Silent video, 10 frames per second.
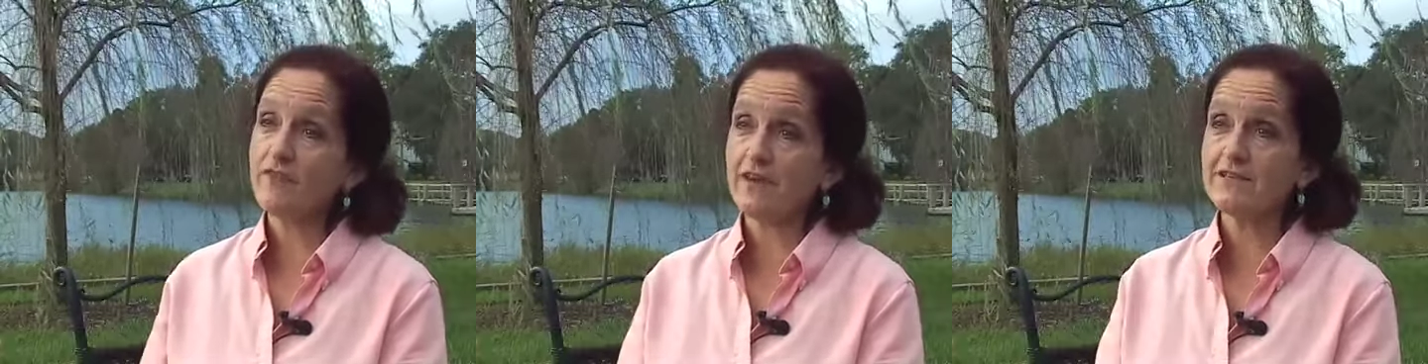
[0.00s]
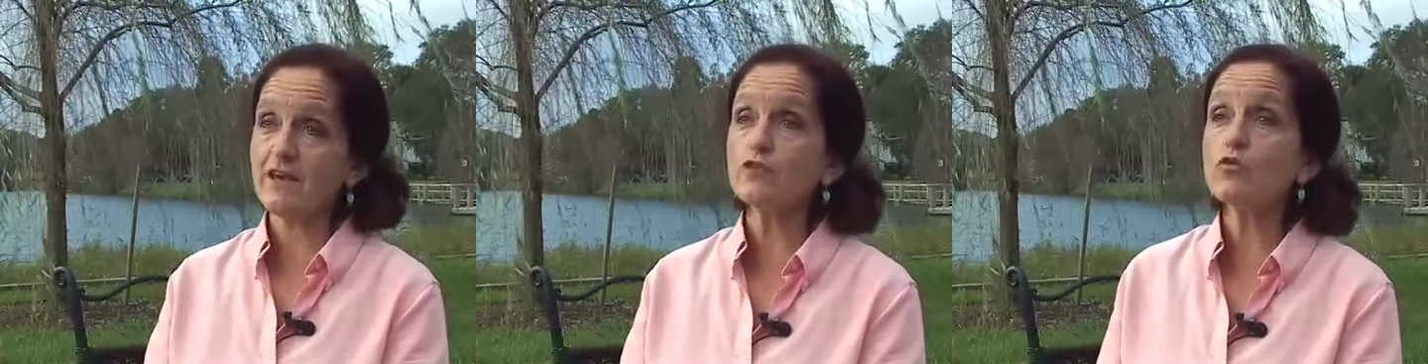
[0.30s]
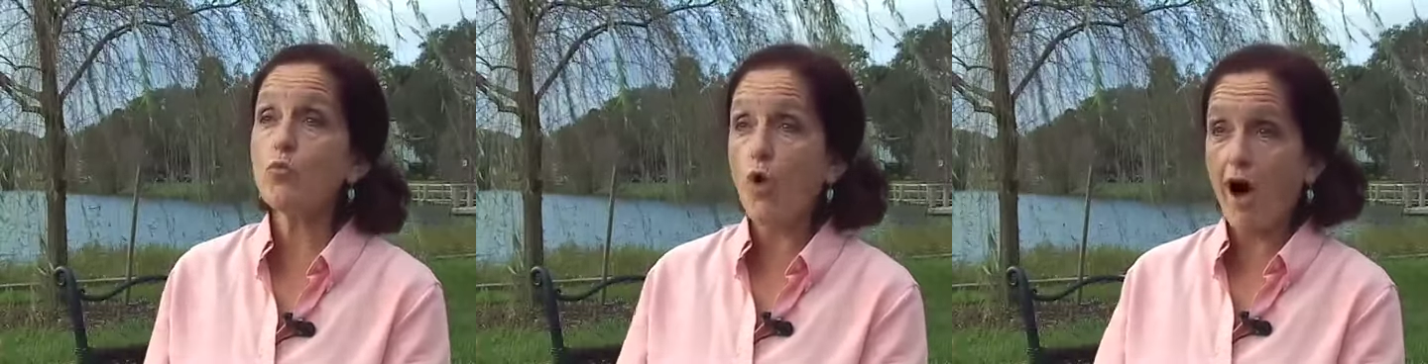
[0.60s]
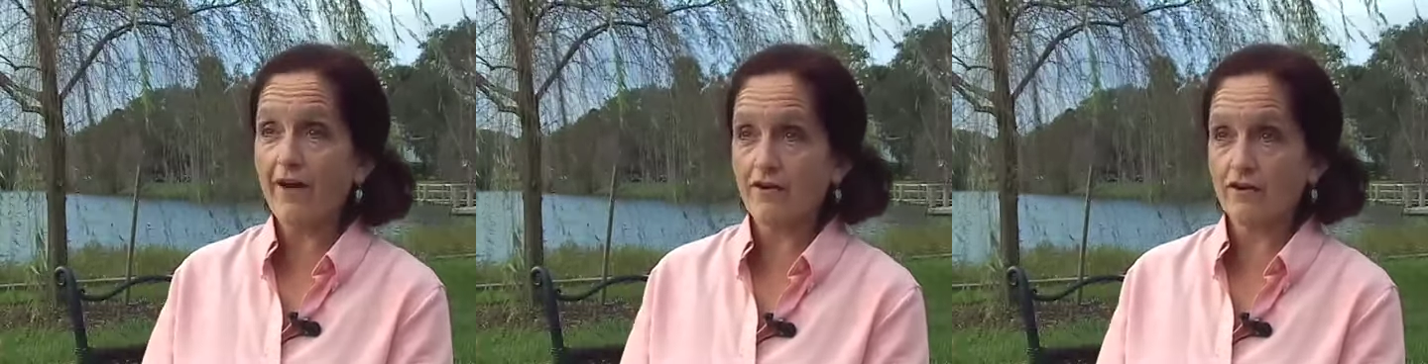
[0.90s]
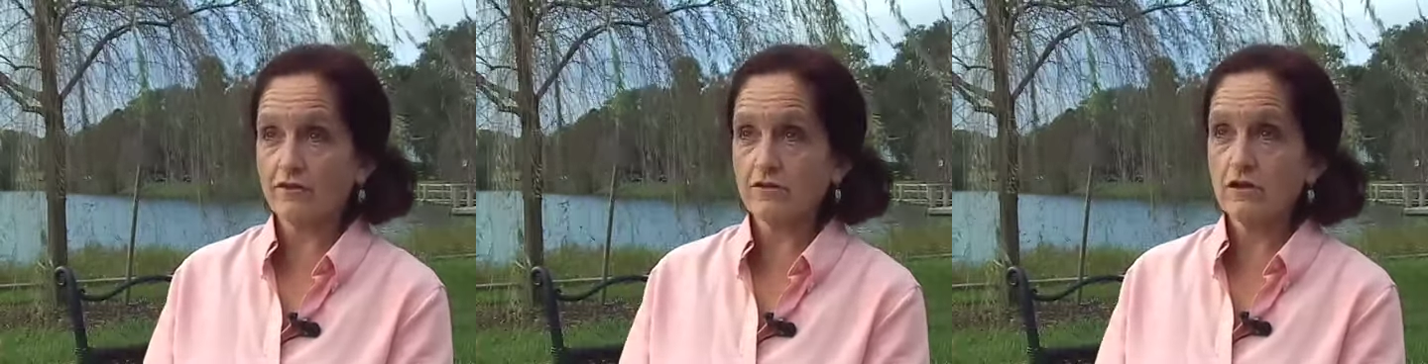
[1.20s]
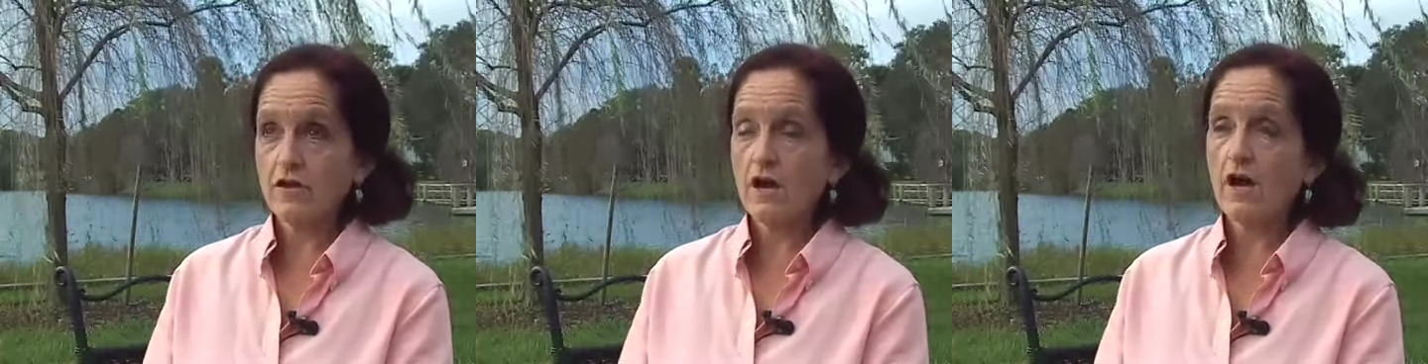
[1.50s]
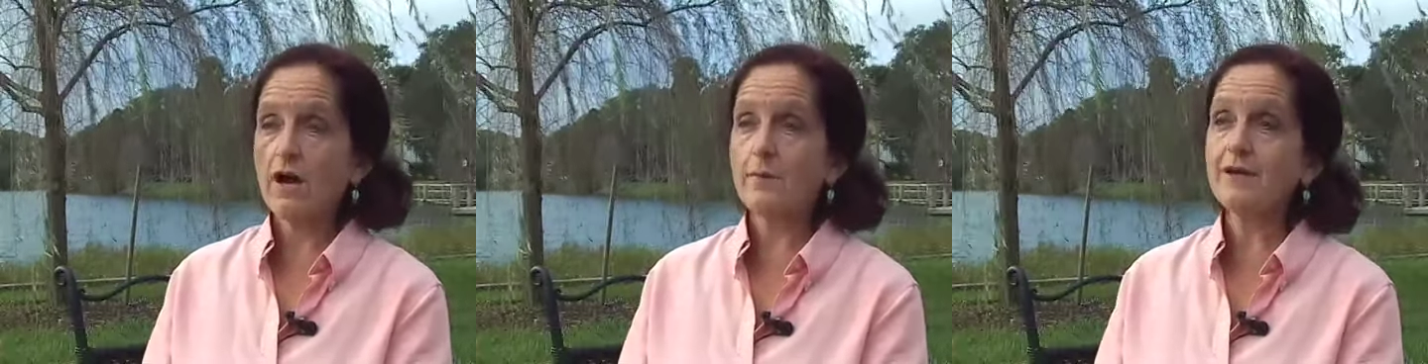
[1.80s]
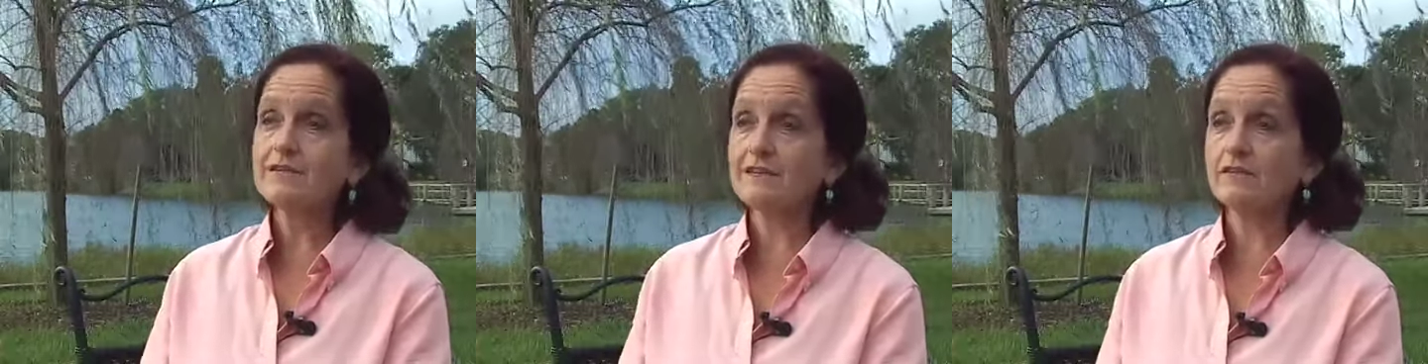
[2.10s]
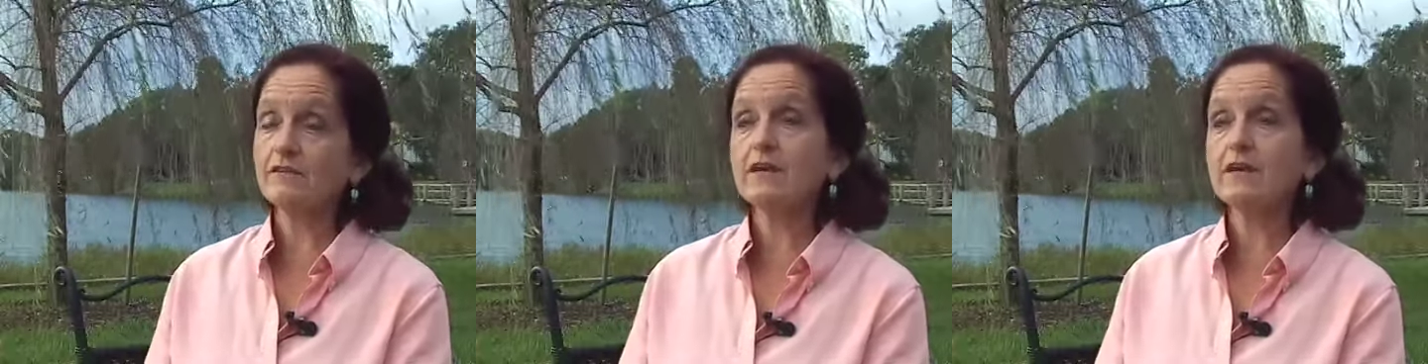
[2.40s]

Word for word: face underwater um, until